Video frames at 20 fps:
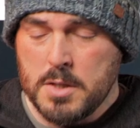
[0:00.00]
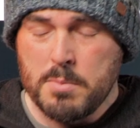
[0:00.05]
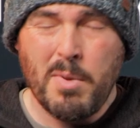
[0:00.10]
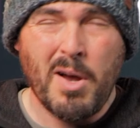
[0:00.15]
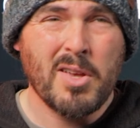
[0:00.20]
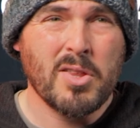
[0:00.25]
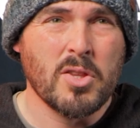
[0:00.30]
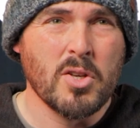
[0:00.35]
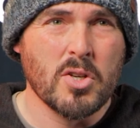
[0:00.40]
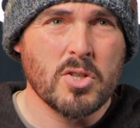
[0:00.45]
So
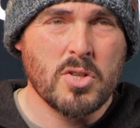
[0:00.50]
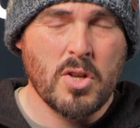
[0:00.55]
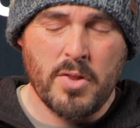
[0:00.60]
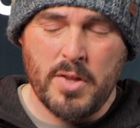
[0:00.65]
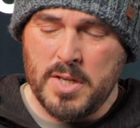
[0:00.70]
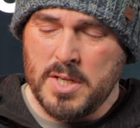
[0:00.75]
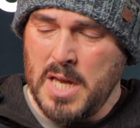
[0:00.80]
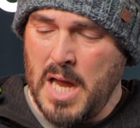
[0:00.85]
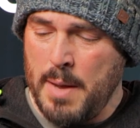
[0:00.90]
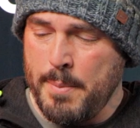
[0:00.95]
my thoughts on
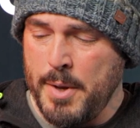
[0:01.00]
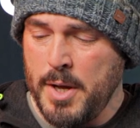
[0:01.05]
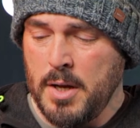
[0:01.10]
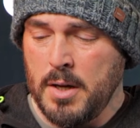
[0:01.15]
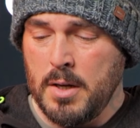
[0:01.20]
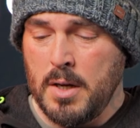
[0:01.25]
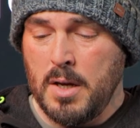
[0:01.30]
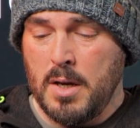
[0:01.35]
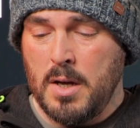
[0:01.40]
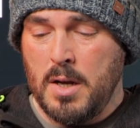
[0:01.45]
this hammer,
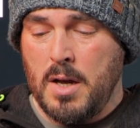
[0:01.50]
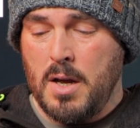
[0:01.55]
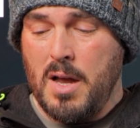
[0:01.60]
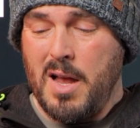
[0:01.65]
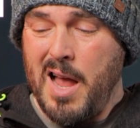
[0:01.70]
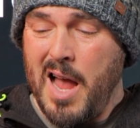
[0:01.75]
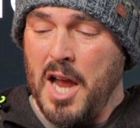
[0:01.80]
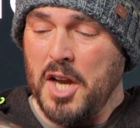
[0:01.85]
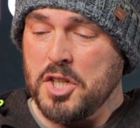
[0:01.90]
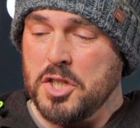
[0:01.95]

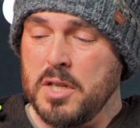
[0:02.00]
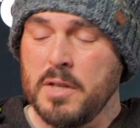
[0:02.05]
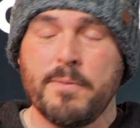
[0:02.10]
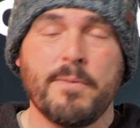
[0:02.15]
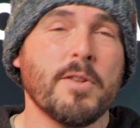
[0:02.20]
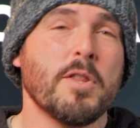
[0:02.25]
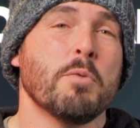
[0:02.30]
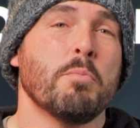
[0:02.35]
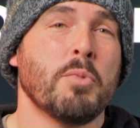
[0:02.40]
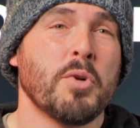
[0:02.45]
actually
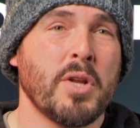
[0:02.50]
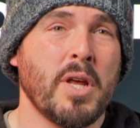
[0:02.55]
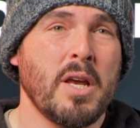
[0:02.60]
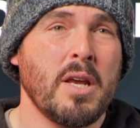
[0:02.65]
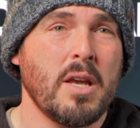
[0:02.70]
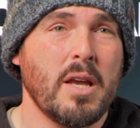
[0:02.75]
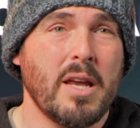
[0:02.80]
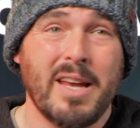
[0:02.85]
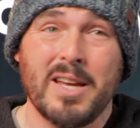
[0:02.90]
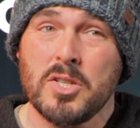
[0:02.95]
for the
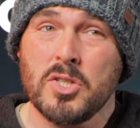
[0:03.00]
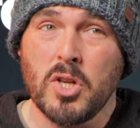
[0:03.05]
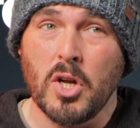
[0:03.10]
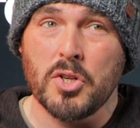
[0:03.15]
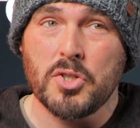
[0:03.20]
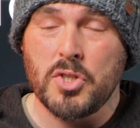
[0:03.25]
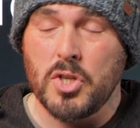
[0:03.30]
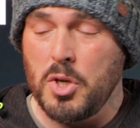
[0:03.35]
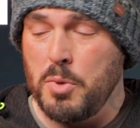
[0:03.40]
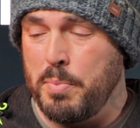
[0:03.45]
money, it's
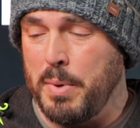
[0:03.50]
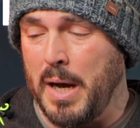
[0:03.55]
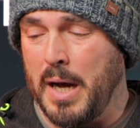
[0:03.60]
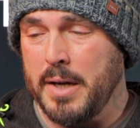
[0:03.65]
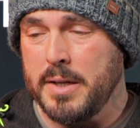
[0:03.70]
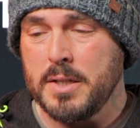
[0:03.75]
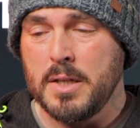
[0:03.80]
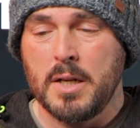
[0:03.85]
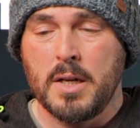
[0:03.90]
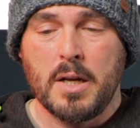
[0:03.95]
not too
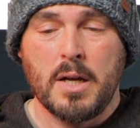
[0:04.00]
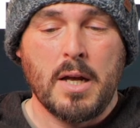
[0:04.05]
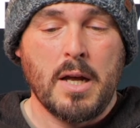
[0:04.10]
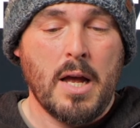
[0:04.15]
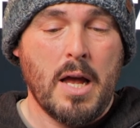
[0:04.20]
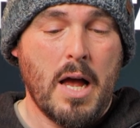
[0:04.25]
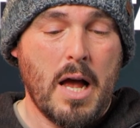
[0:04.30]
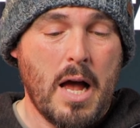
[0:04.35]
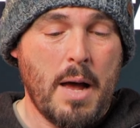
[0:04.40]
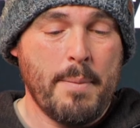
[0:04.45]
bad.
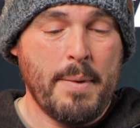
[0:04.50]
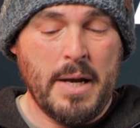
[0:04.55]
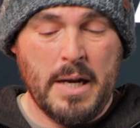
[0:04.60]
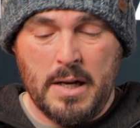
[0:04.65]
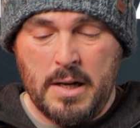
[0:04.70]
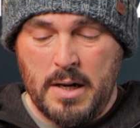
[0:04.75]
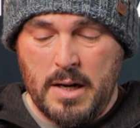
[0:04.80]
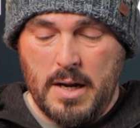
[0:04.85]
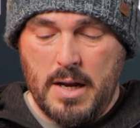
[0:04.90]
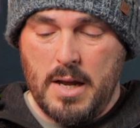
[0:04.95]
I
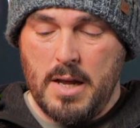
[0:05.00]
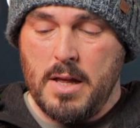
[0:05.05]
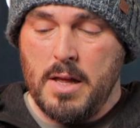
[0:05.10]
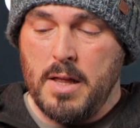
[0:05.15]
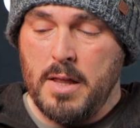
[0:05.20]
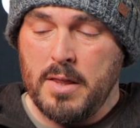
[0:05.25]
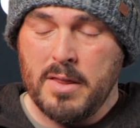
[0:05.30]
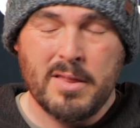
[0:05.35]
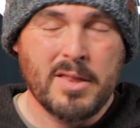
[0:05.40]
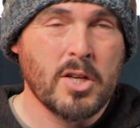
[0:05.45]
mean,
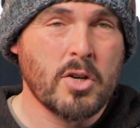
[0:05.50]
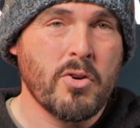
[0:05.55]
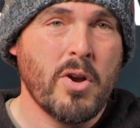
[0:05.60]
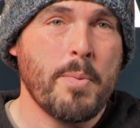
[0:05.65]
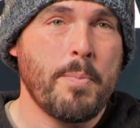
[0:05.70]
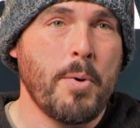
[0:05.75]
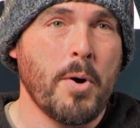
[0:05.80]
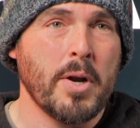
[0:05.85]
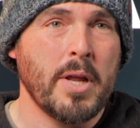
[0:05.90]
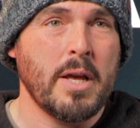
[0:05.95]
the
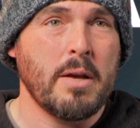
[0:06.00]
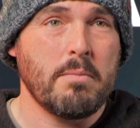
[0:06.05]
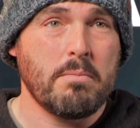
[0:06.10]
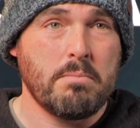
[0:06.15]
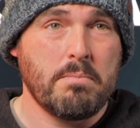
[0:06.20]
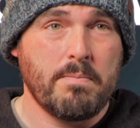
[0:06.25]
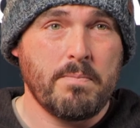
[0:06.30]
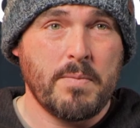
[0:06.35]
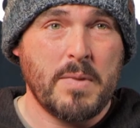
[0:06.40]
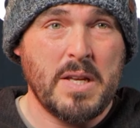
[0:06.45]
grip on it
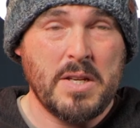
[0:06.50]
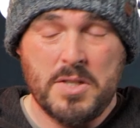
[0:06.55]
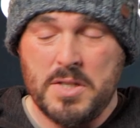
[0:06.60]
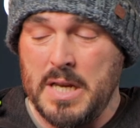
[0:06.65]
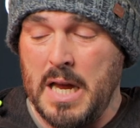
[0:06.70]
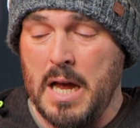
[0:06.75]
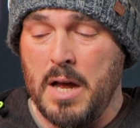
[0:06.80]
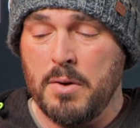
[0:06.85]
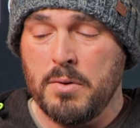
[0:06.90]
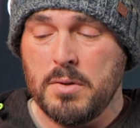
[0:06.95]
is
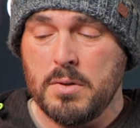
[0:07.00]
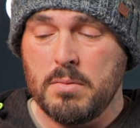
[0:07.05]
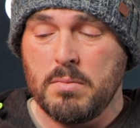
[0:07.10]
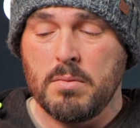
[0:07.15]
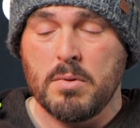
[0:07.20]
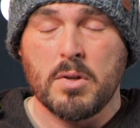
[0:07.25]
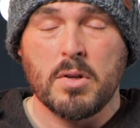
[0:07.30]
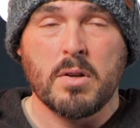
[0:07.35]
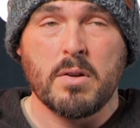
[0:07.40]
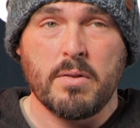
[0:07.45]
sound,
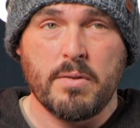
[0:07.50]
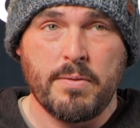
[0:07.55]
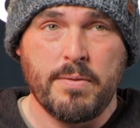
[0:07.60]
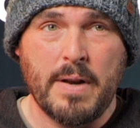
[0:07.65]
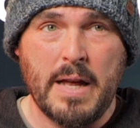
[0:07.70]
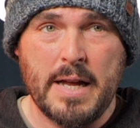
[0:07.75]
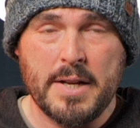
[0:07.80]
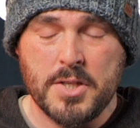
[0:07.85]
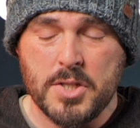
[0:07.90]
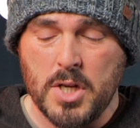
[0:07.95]

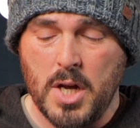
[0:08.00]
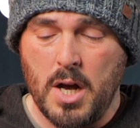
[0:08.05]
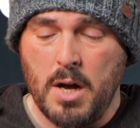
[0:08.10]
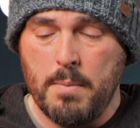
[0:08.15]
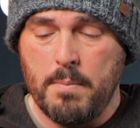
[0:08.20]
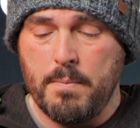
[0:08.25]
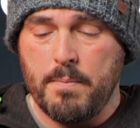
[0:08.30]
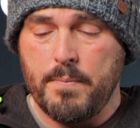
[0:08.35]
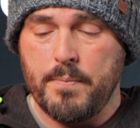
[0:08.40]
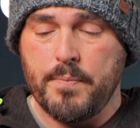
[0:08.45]
flared
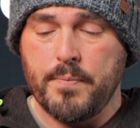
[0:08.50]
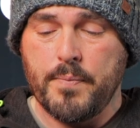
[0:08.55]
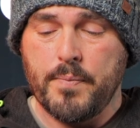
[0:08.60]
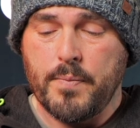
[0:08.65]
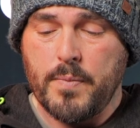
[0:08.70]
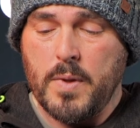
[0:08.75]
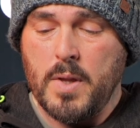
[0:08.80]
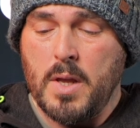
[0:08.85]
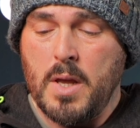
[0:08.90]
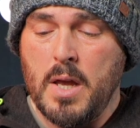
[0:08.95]
top,
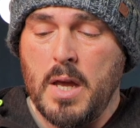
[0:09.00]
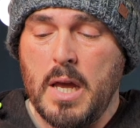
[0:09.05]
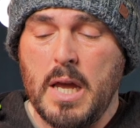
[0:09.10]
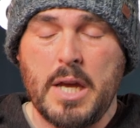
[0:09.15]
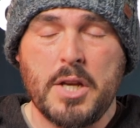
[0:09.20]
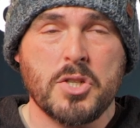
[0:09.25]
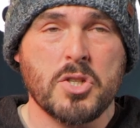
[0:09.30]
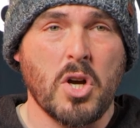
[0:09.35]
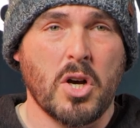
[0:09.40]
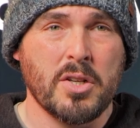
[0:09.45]

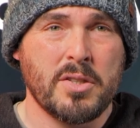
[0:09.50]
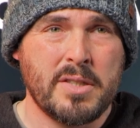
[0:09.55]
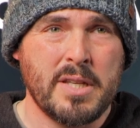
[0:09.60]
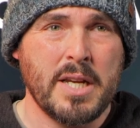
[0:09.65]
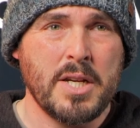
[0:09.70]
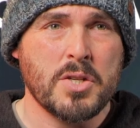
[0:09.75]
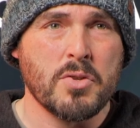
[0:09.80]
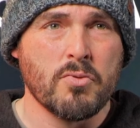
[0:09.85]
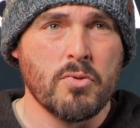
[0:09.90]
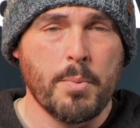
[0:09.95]
it's got a
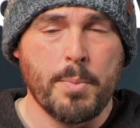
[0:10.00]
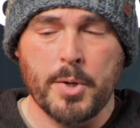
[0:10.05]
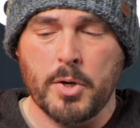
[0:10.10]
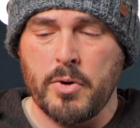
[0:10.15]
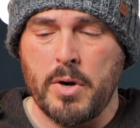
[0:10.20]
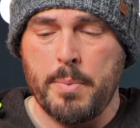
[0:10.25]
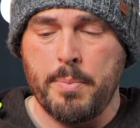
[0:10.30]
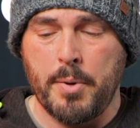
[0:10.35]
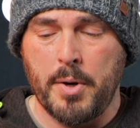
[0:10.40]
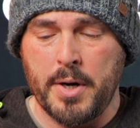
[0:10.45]
decent rubber
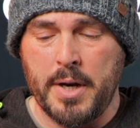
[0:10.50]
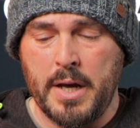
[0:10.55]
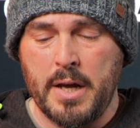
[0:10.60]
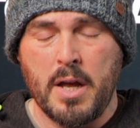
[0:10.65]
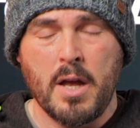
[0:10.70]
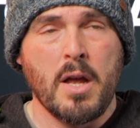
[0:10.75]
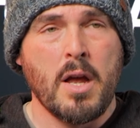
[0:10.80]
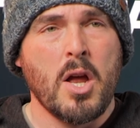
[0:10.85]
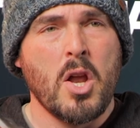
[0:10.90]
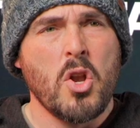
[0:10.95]
grip on it,
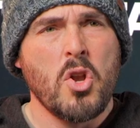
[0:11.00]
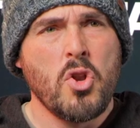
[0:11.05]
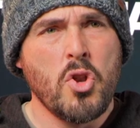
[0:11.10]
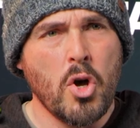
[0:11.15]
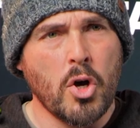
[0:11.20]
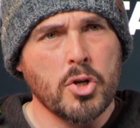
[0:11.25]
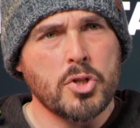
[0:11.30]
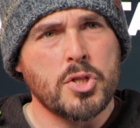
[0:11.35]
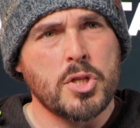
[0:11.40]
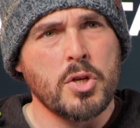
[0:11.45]

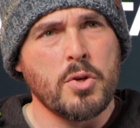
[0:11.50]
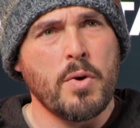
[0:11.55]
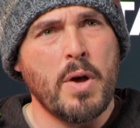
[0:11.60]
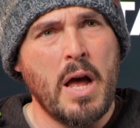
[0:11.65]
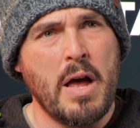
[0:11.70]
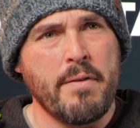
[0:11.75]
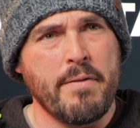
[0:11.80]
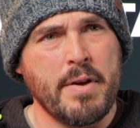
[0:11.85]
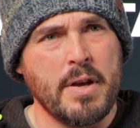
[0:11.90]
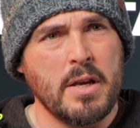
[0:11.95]
not too
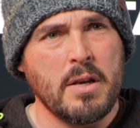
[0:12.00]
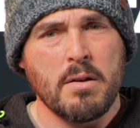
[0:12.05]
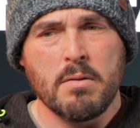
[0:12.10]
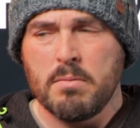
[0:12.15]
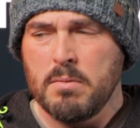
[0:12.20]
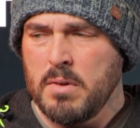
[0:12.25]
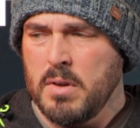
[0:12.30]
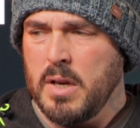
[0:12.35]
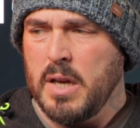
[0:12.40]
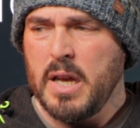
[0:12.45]
heavy,
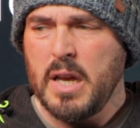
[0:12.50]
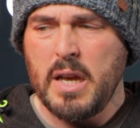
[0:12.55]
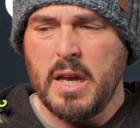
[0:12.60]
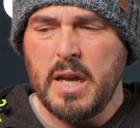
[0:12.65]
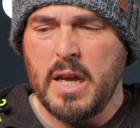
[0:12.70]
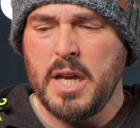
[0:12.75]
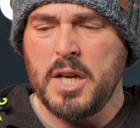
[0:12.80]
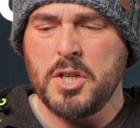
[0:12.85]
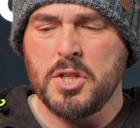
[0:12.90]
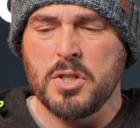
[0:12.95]

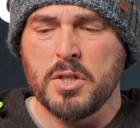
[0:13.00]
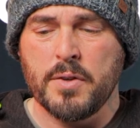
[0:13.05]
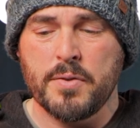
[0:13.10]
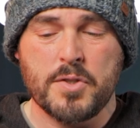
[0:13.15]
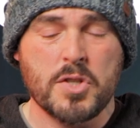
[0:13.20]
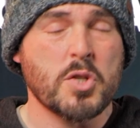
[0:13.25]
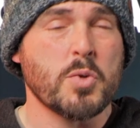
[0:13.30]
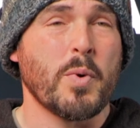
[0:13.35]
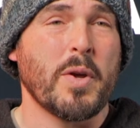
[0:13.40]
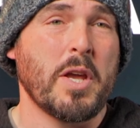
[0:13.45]
easy enough
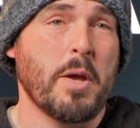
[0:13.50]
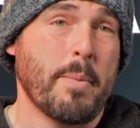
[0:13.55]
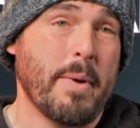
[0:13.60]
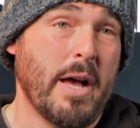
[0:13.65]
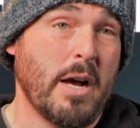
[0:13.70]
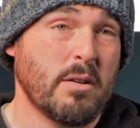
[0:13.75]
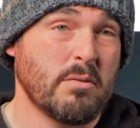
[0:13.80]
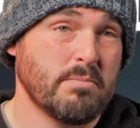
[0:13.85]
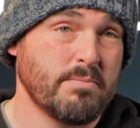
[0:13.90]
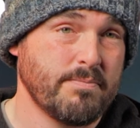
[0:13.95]
to swing about.